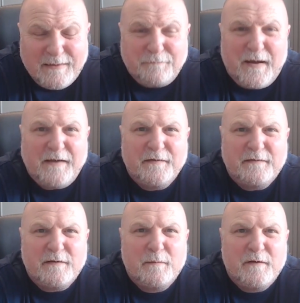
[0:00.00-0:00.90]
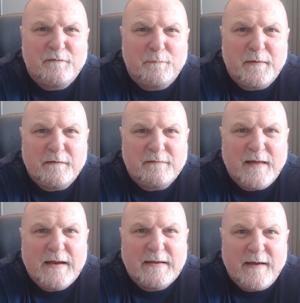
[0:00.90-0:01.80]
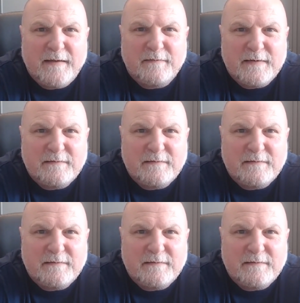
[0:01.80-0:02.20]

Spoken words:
the flashiest of moves, but he'll slot in nicely